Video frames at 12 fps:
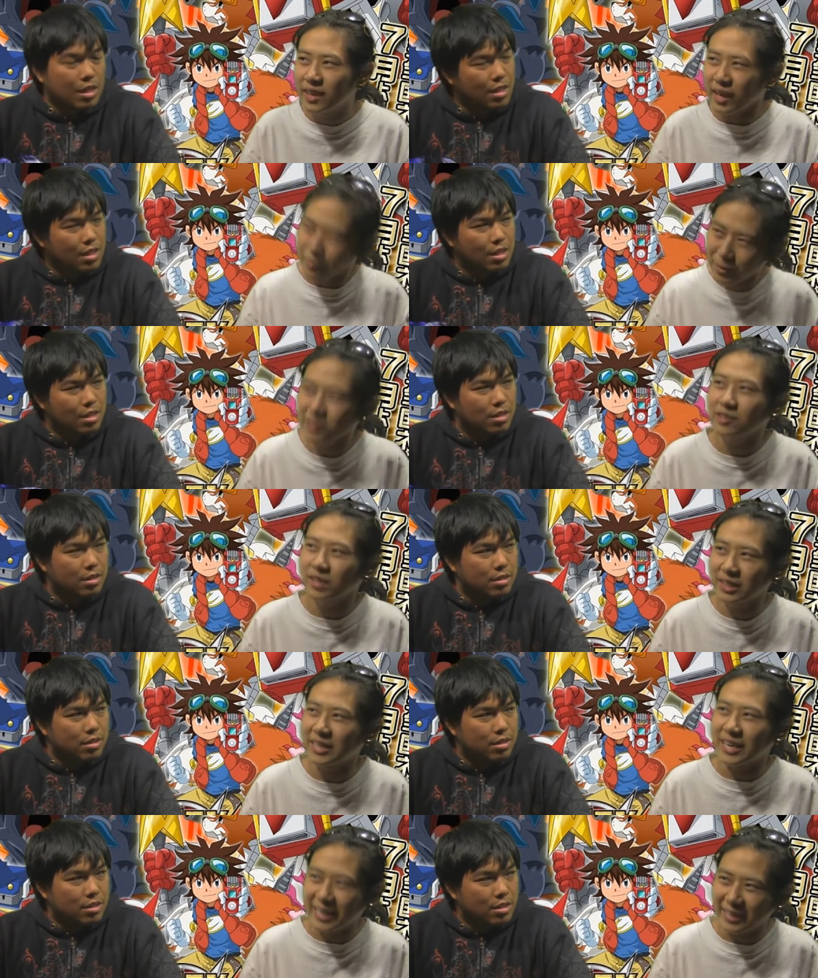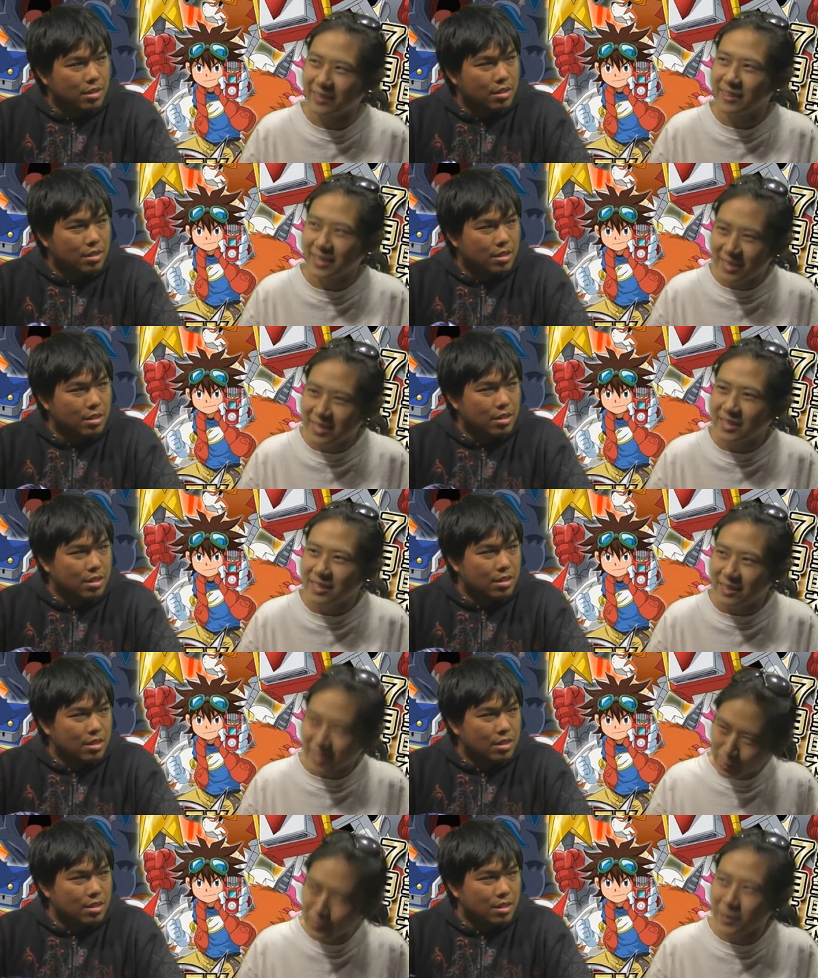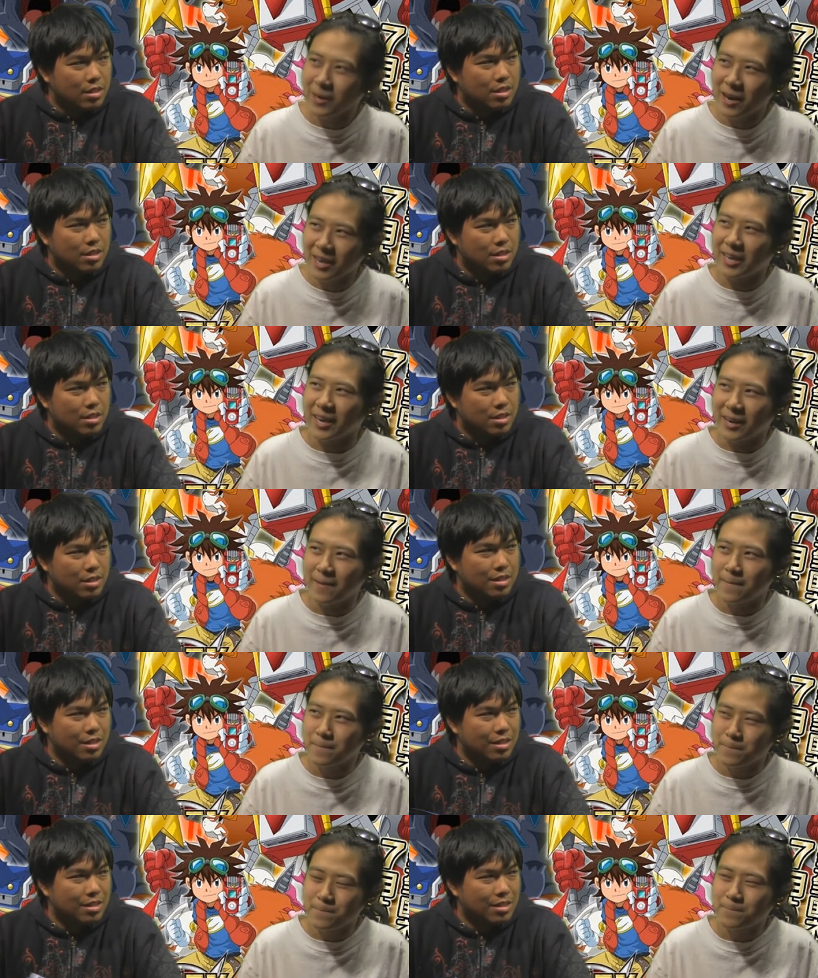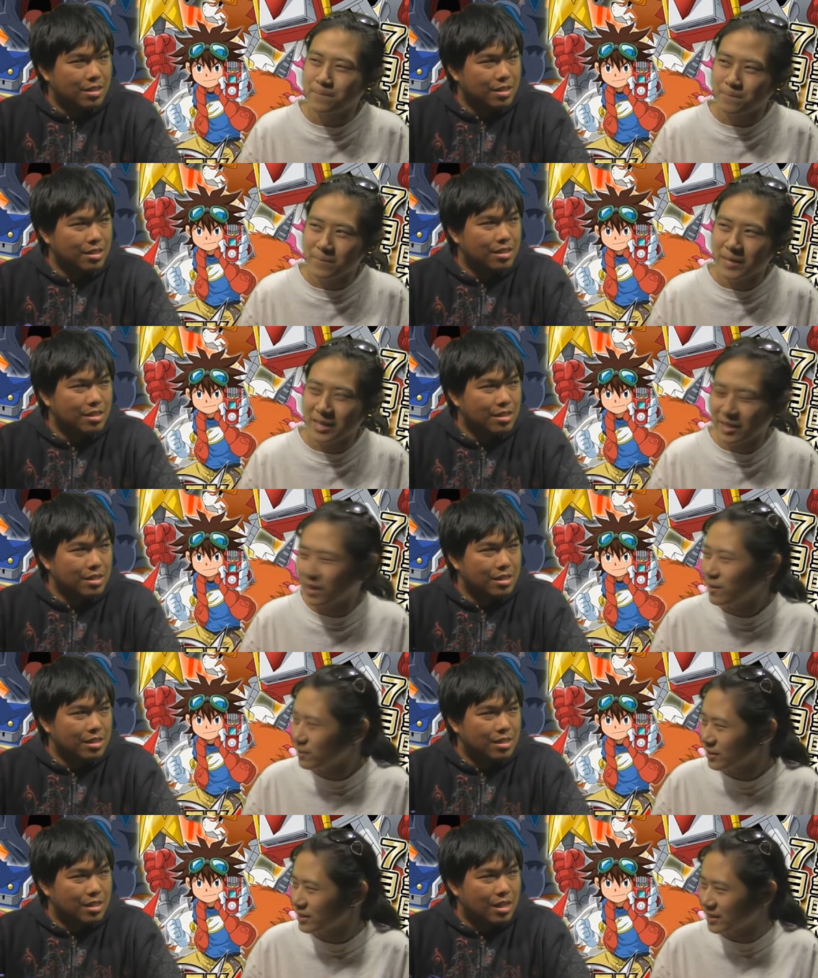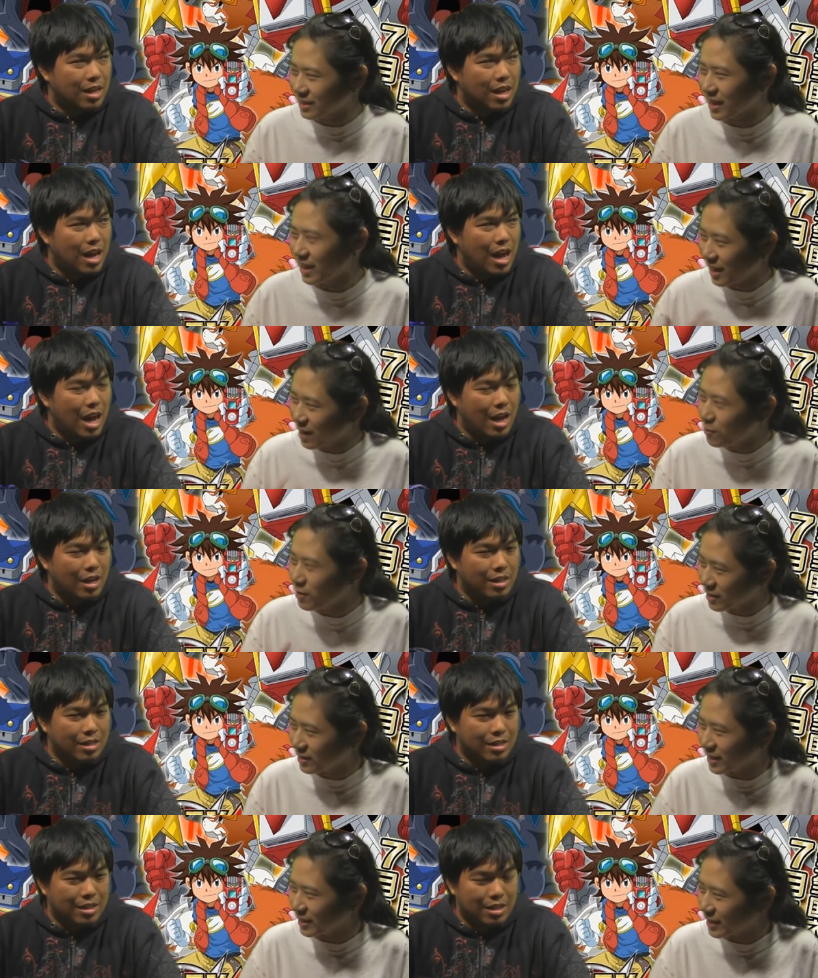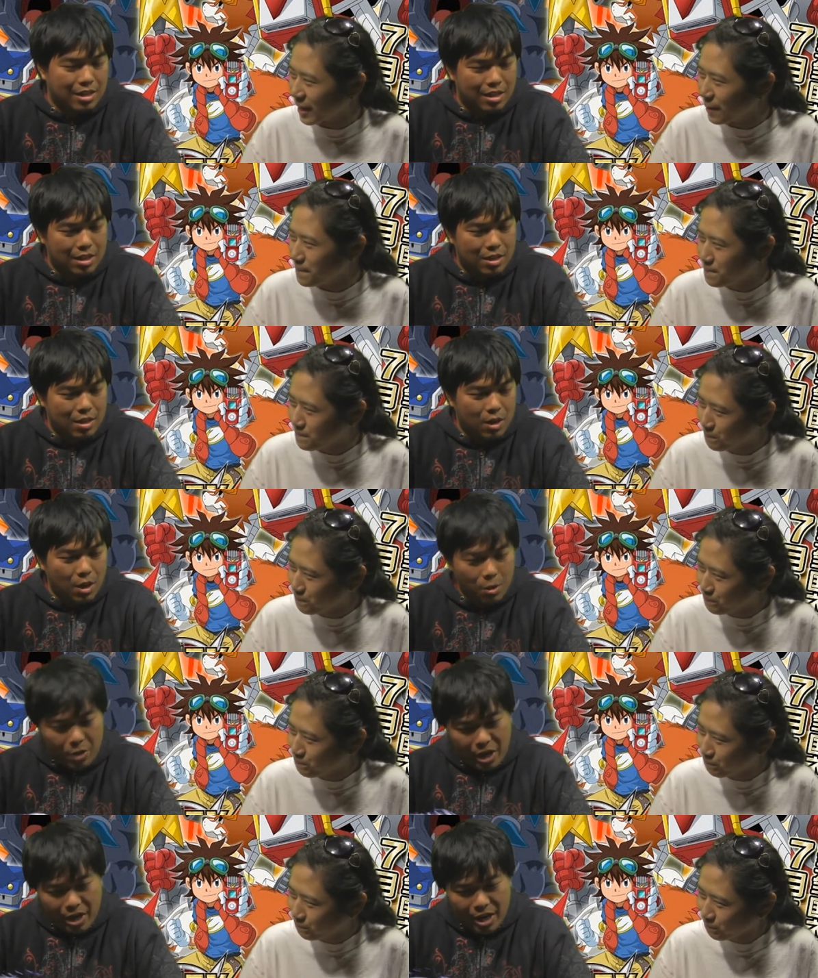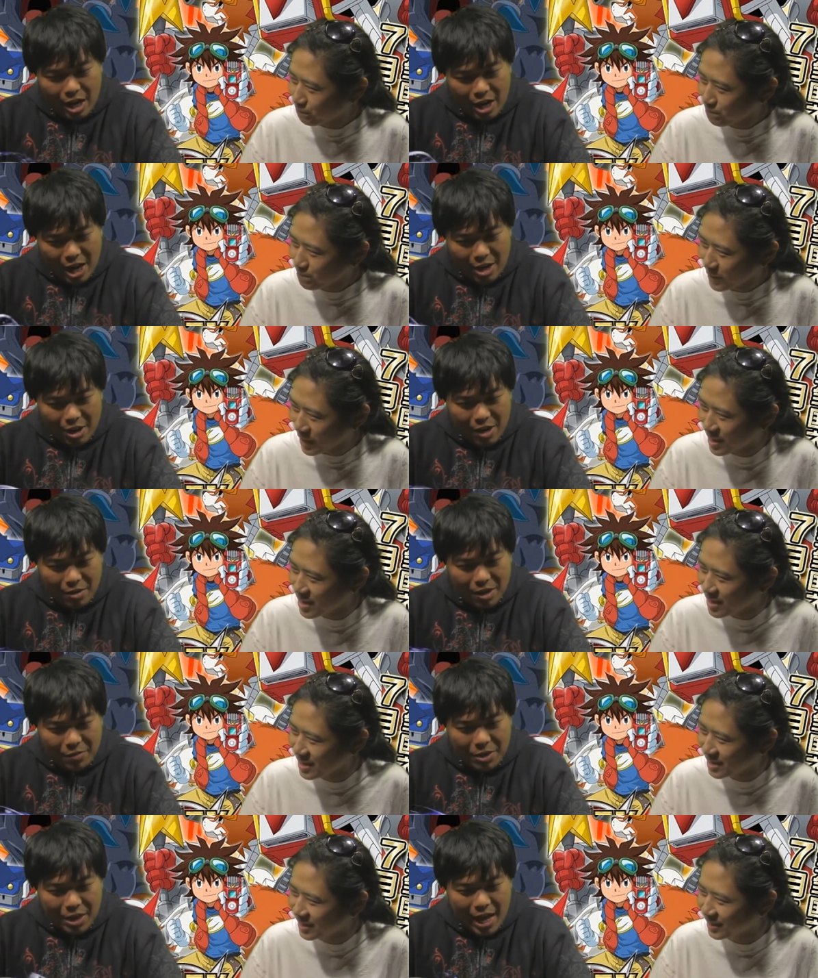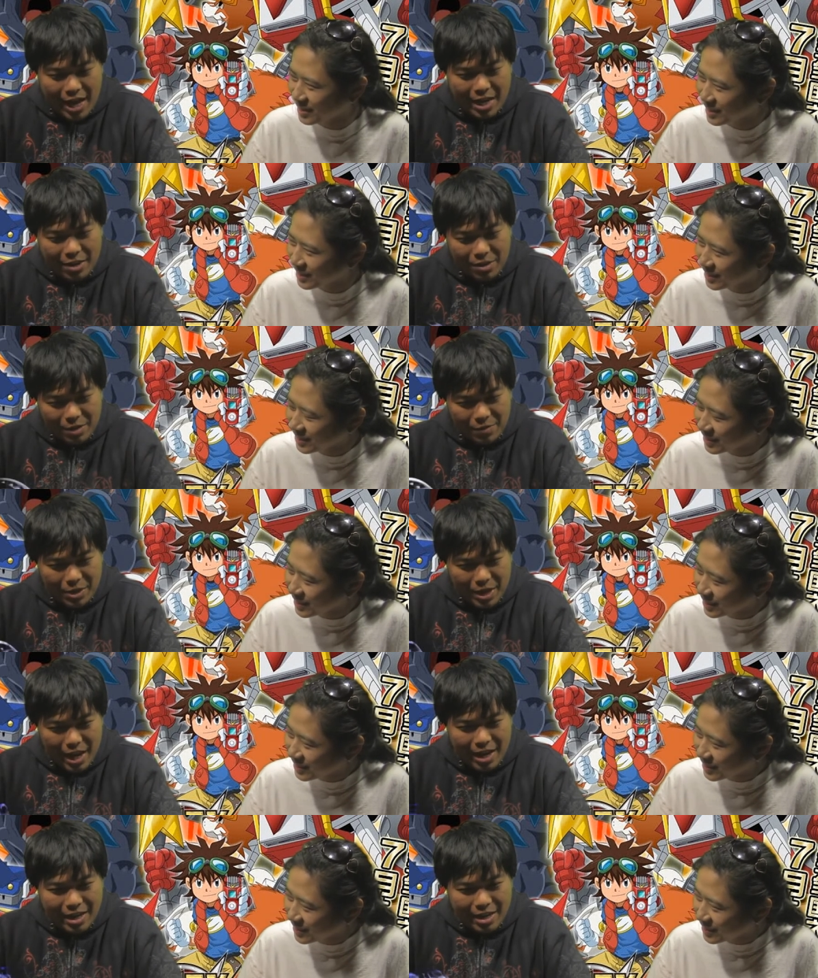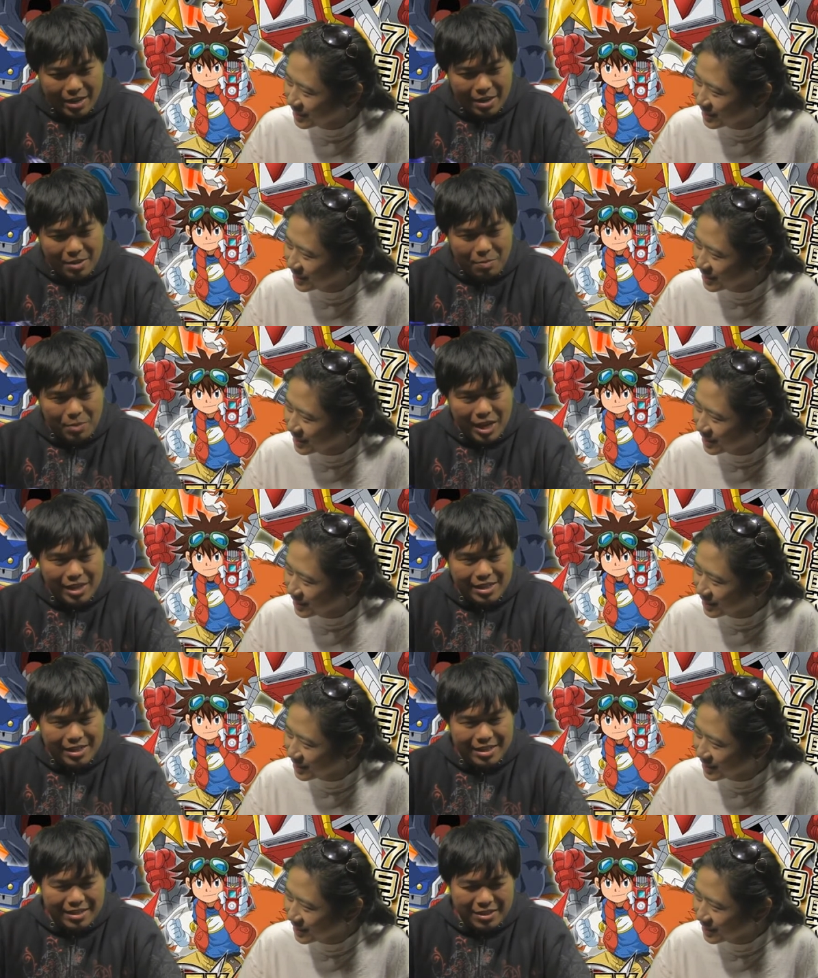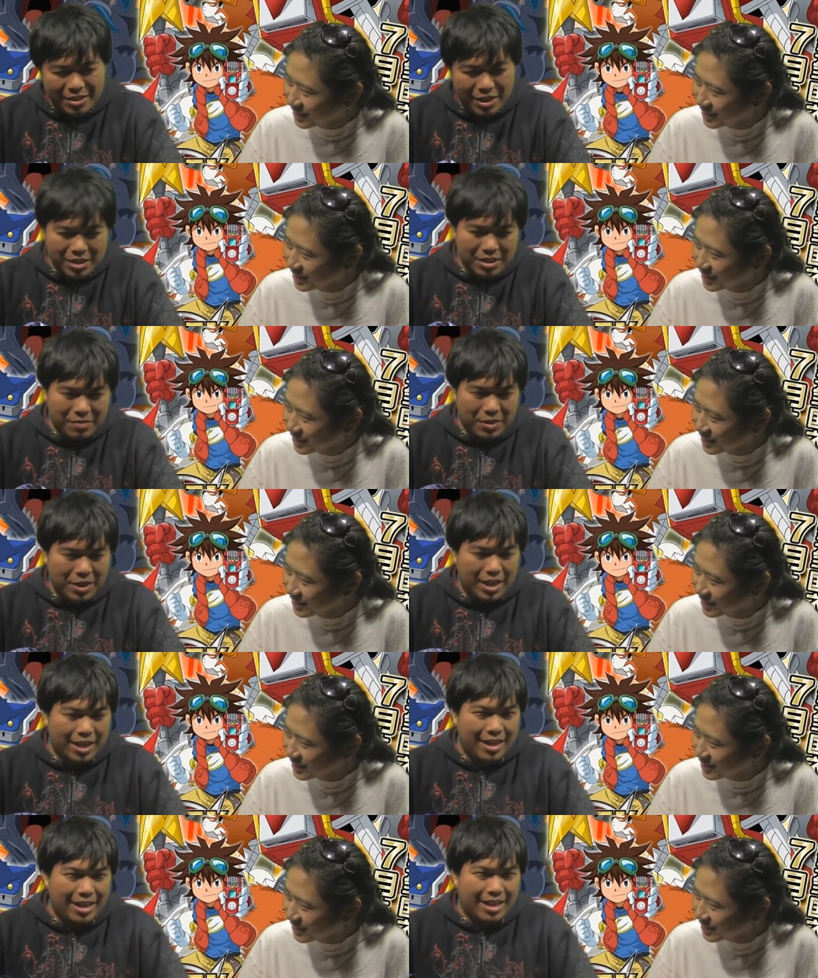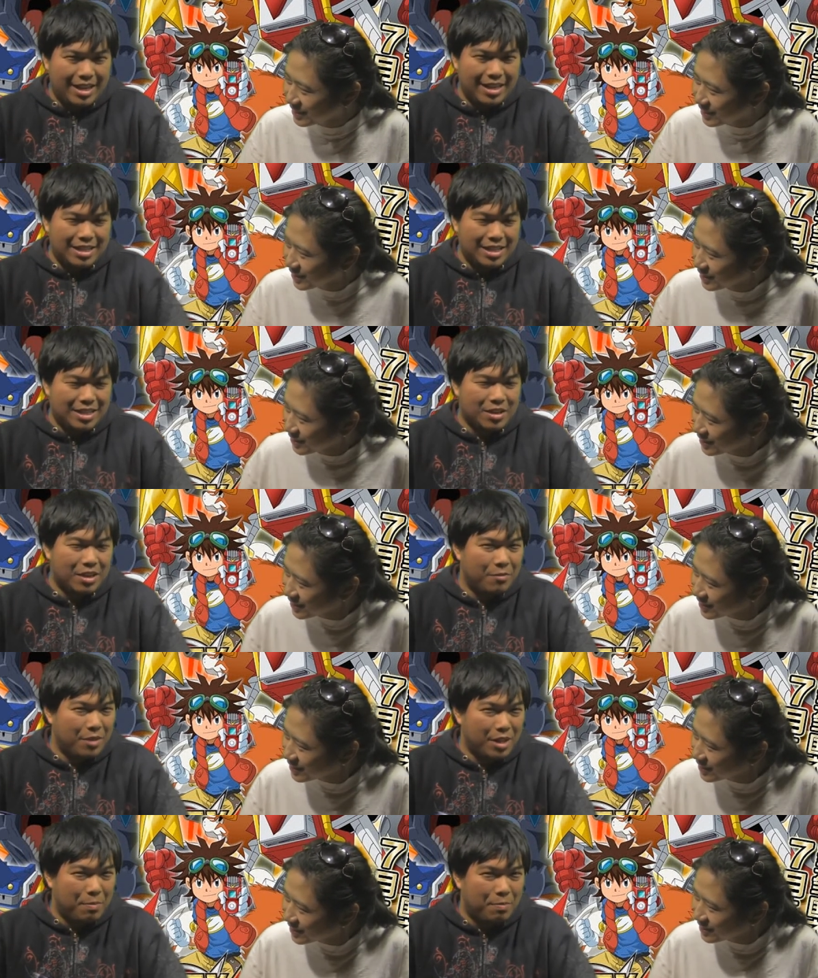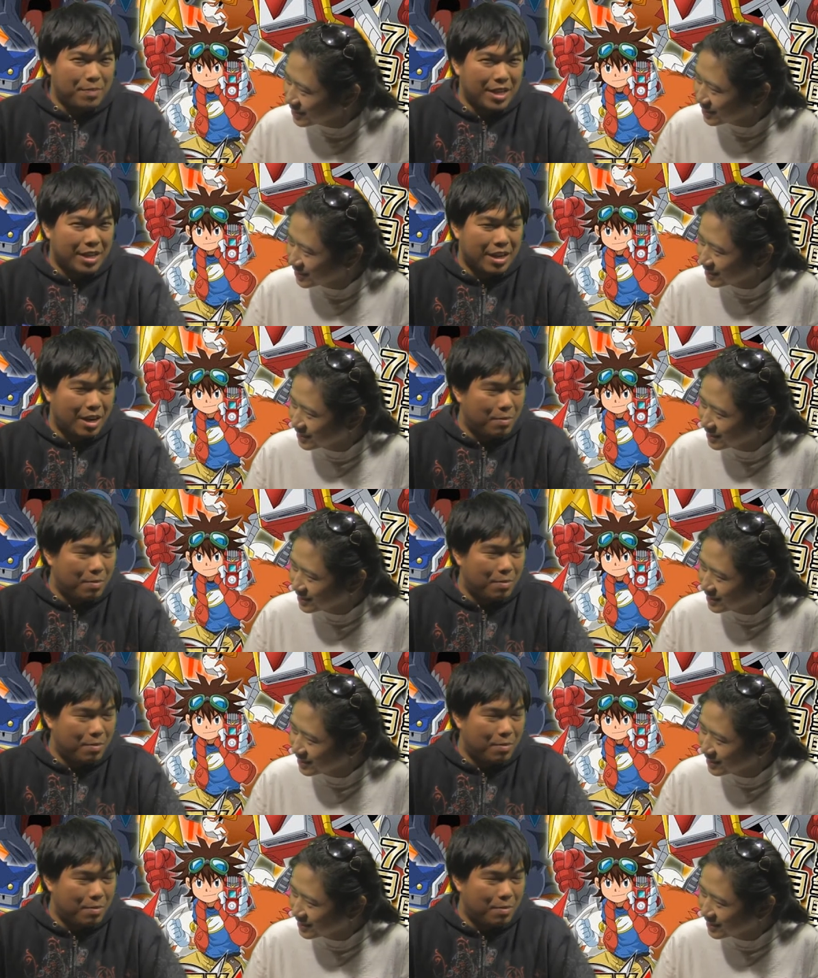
Speaker 1: anime is a good thing. Let's put it on here. You know, because I, I want to think that
Speaker 2: okay, uh, I'll, I'll give you that. I'll give you that. But you also have to think: is this going to really peak